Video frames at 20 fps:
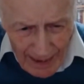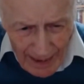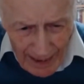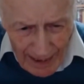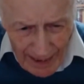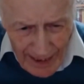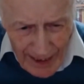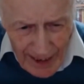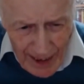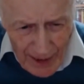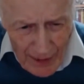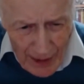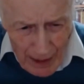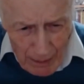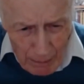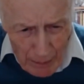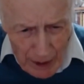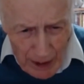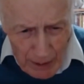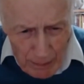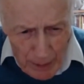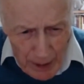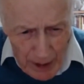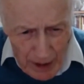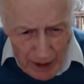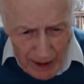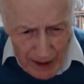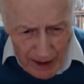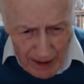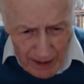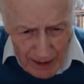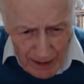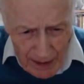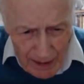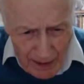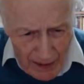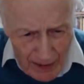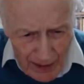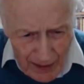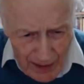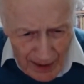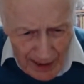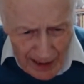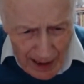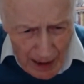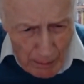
And again, that made me that